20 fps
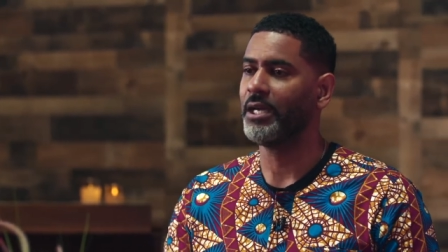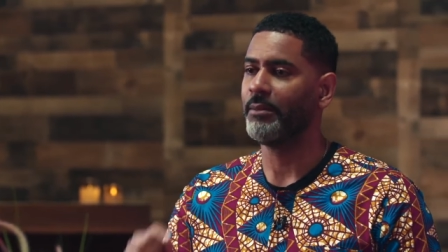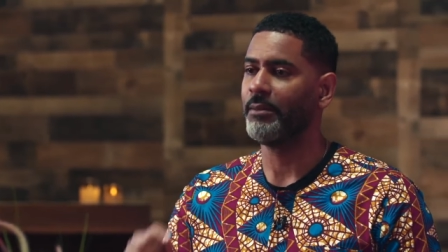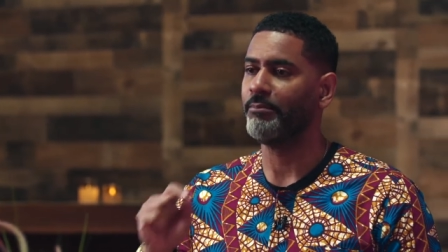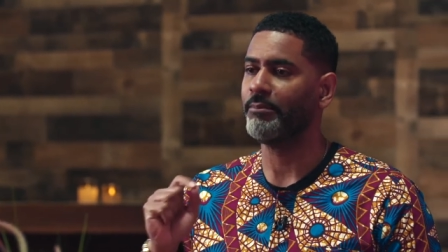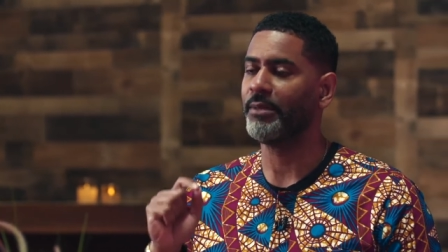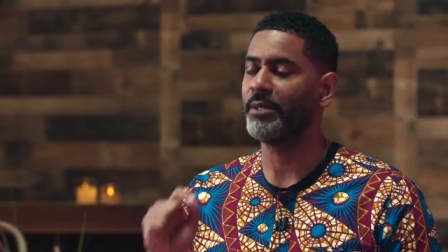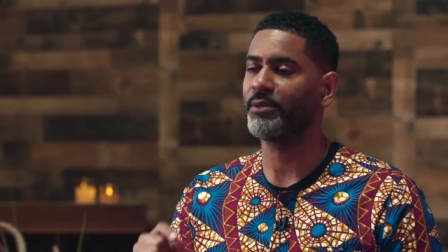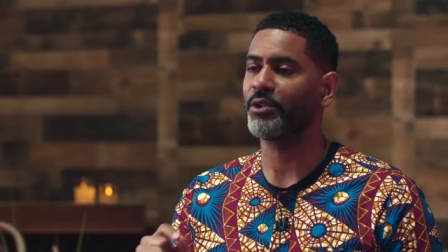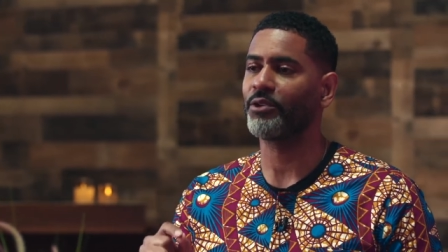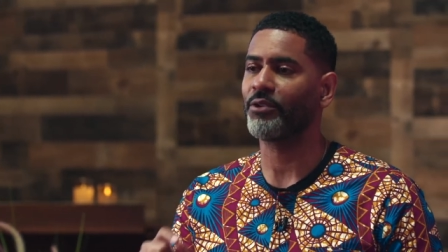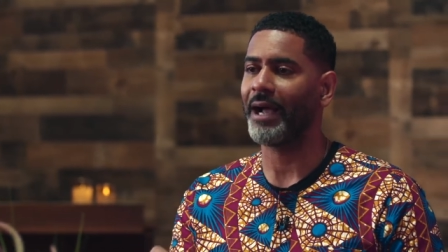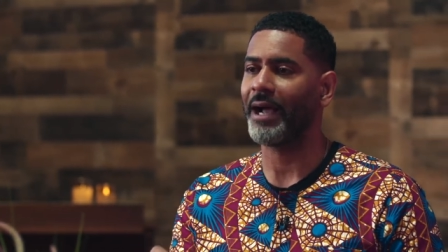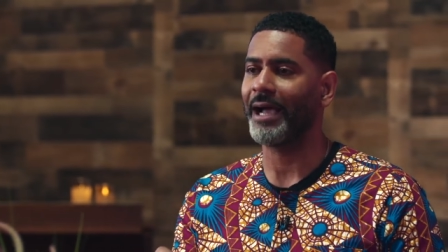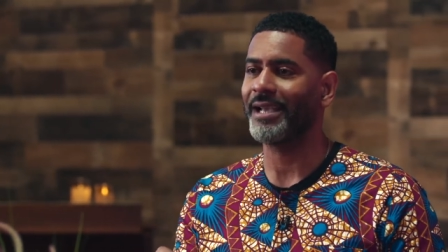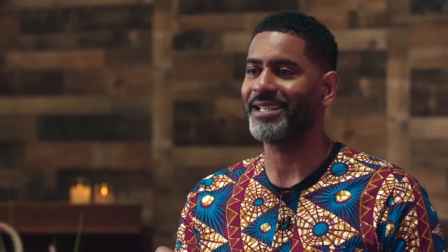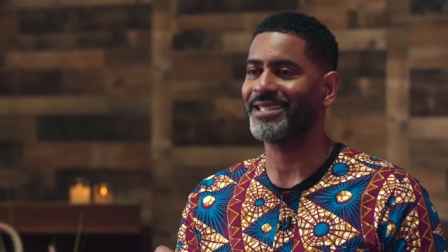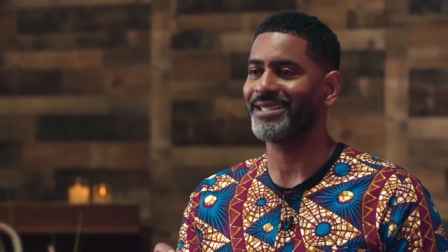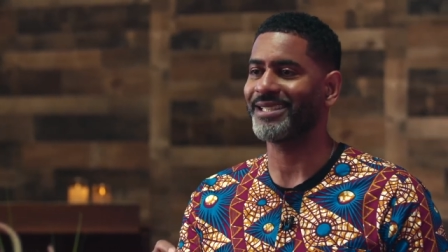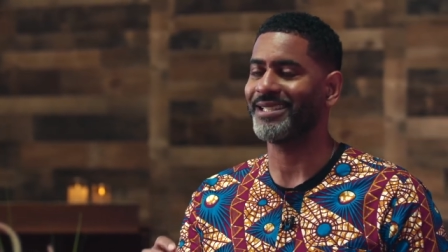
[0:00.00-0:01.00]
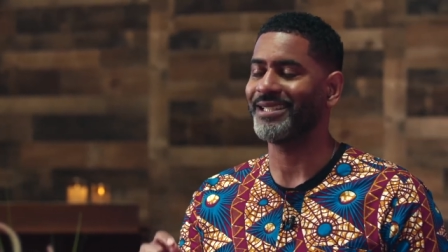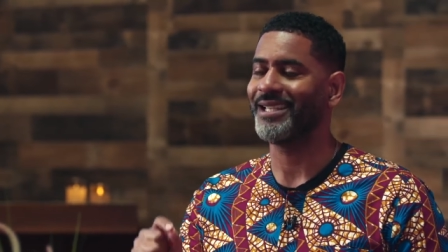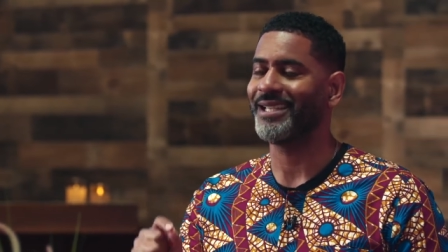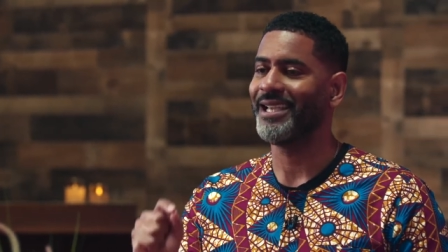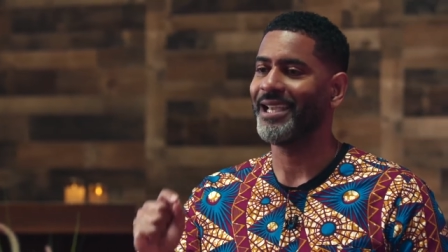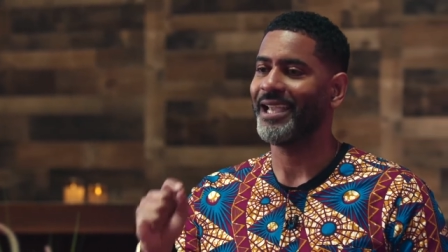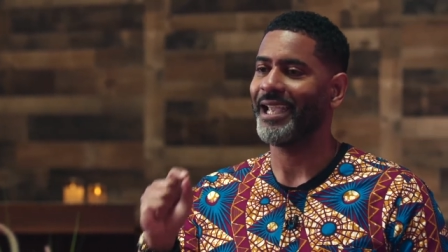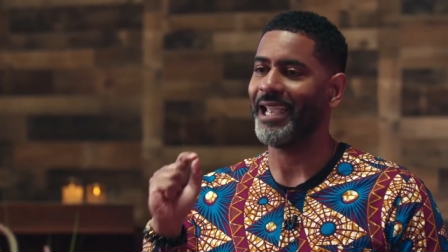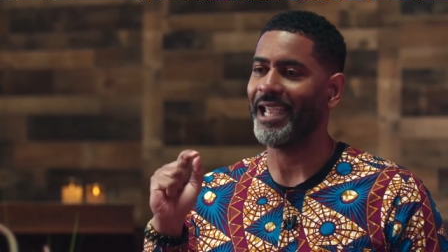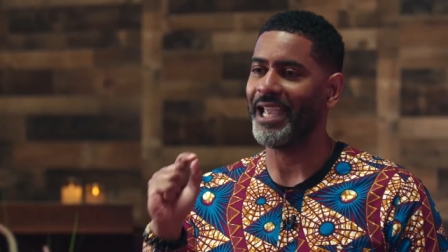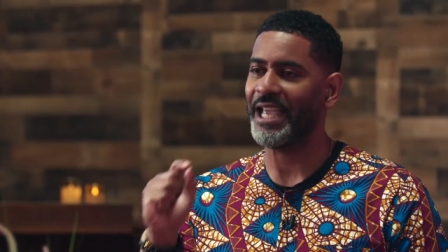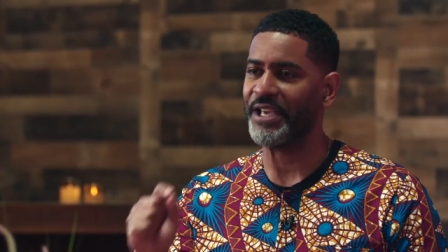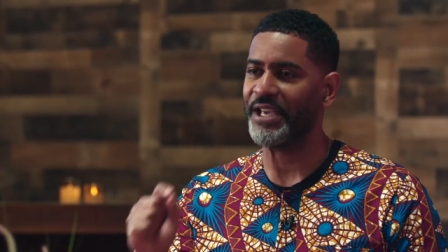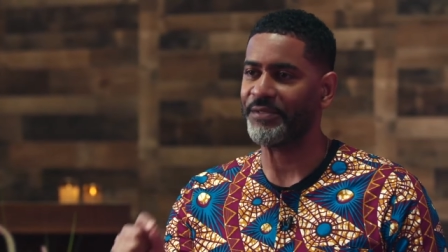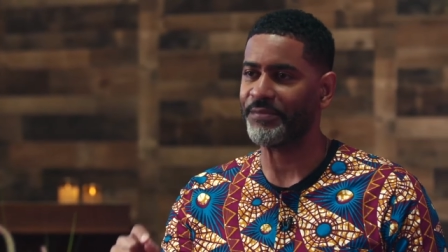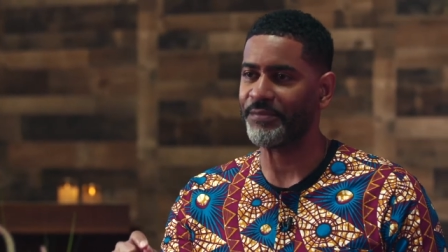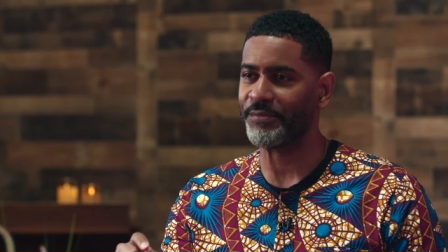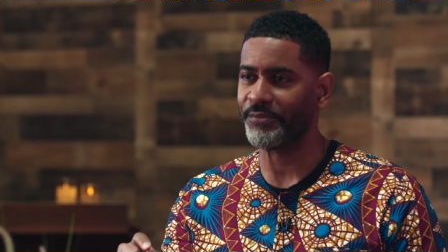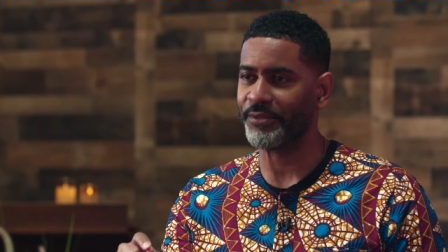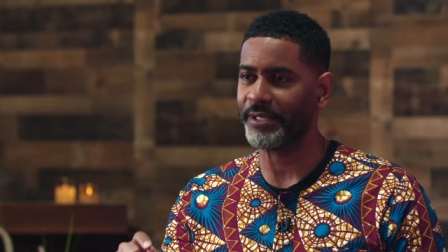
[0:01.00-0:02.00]
memorizing
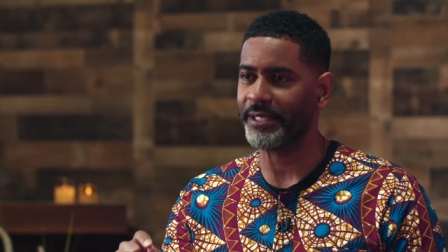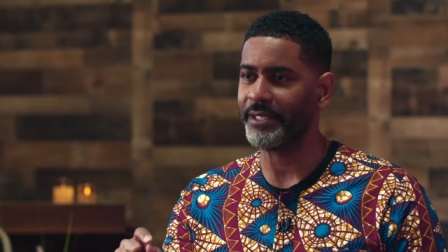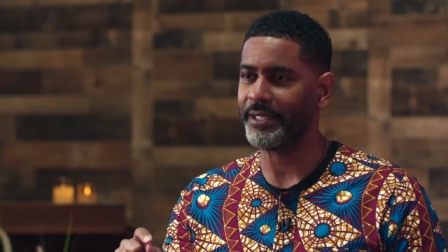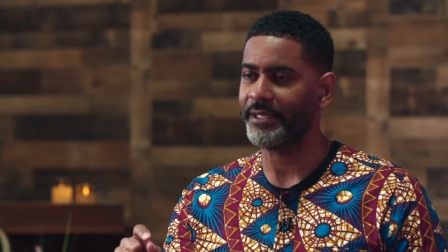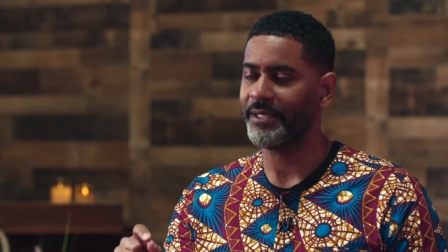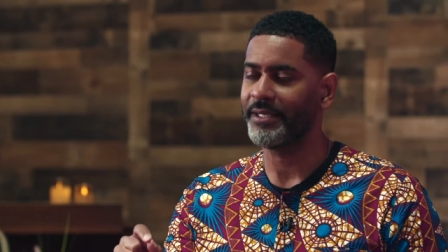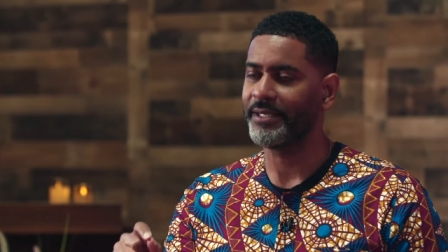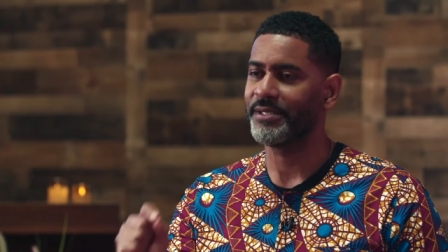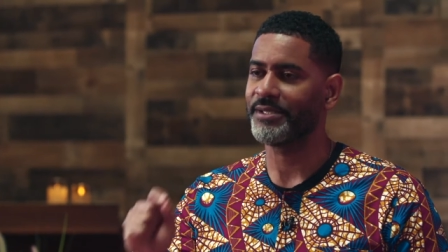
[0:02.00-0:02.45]
every